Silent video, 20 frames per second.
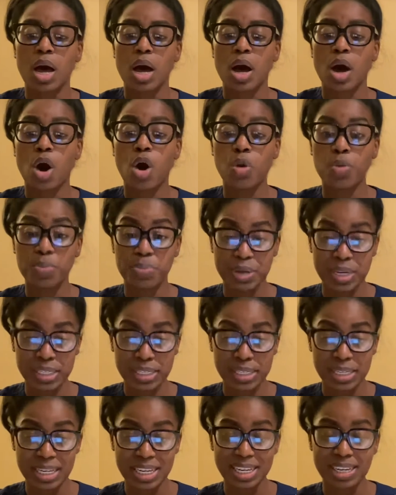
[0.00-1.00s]

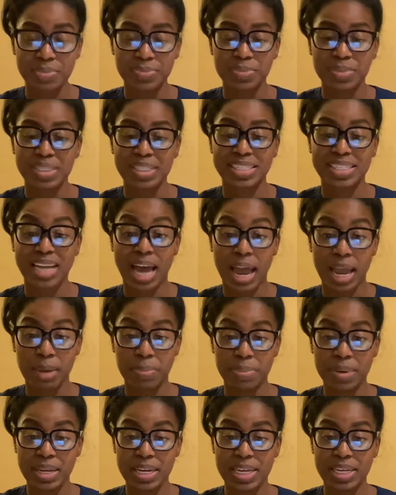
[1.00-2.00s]
obesity,
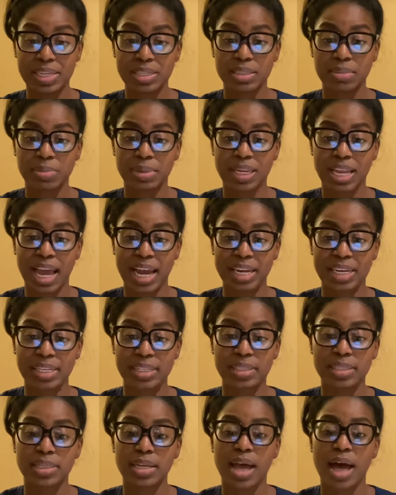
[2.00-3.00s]
diabetes
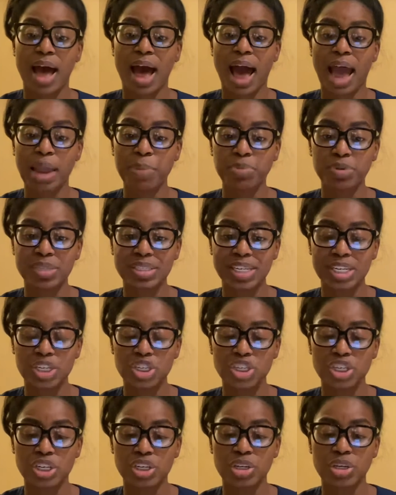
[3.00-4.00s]
mellitus,
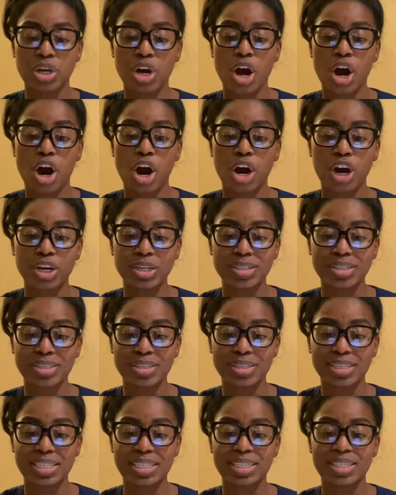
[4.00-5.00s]
hypertension, heart
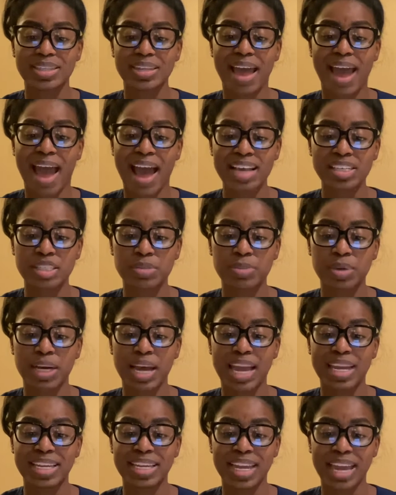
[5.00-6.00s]
disease, asthma,
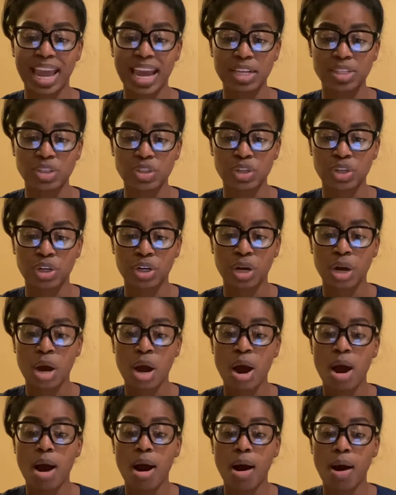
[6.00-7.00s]
and cancer
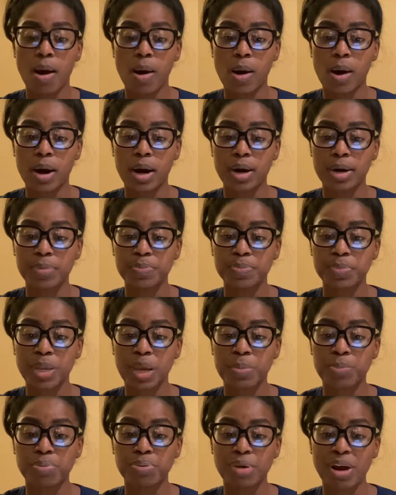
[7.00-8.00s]
are
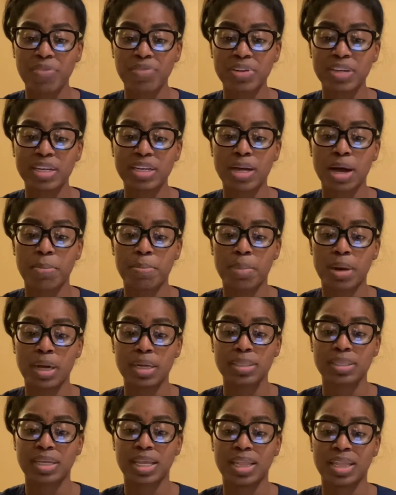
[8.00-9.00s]
prevalent
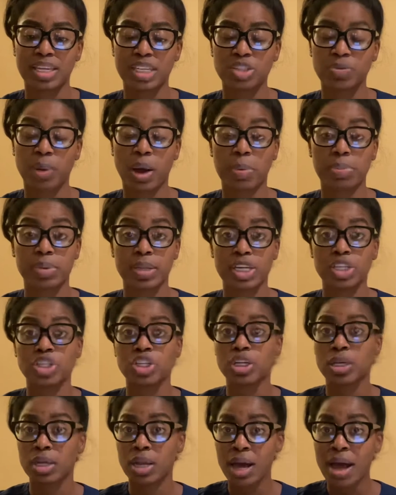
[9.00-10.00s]
amongst this
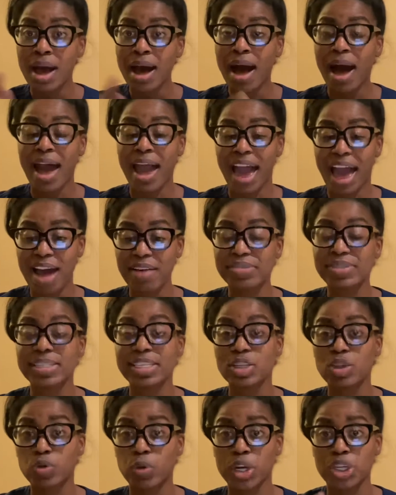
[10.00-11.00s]
population. I have
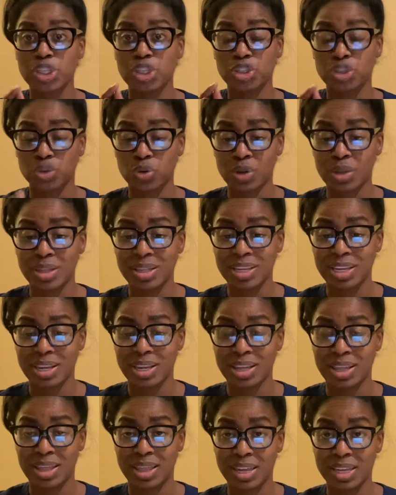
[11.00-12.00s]
seen questions on
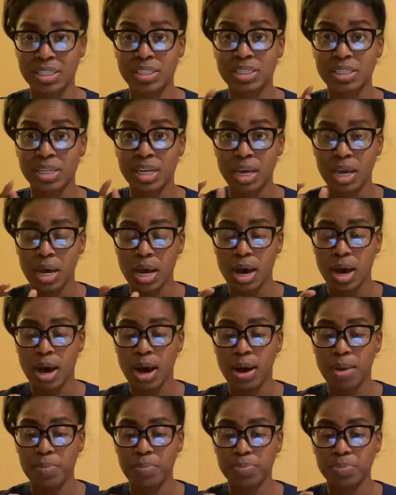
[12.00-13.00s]
this
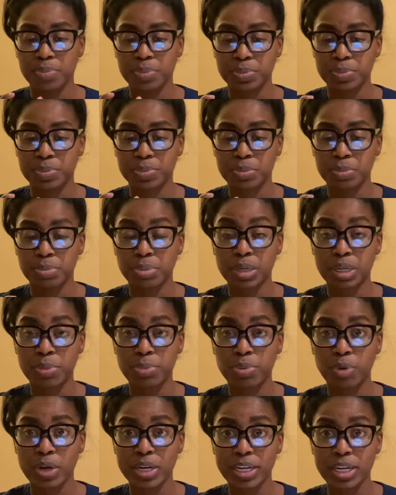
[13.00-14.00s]
bullet
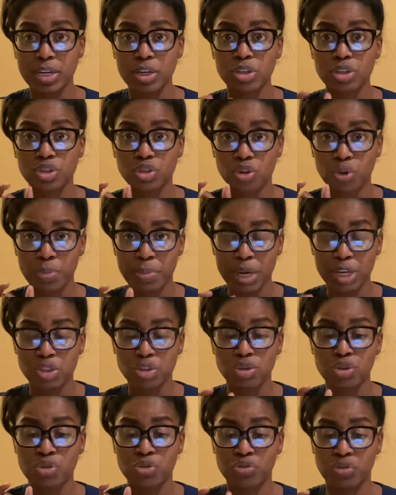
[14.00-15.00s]
point here, so make
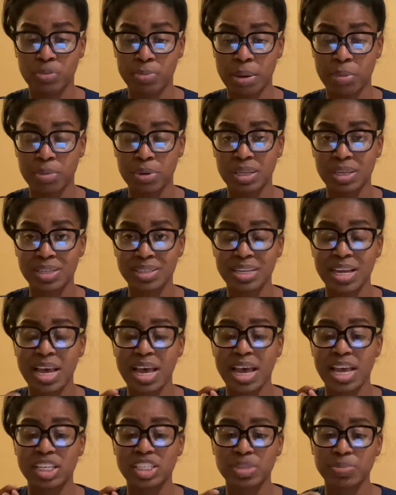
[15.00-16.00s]
sure you remember this,
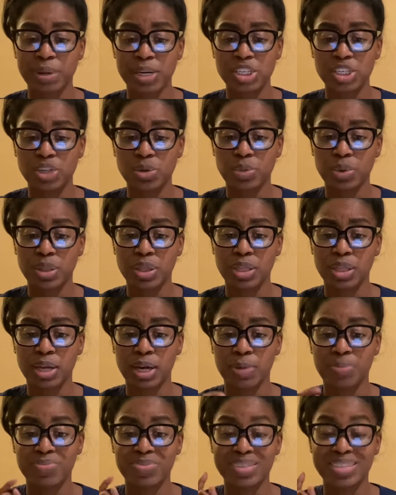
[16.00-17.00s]
especially with
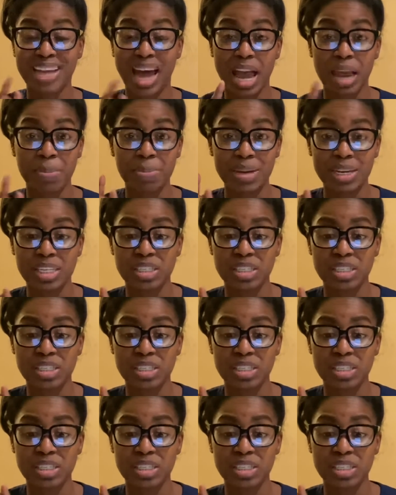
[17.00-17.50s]
the diabetes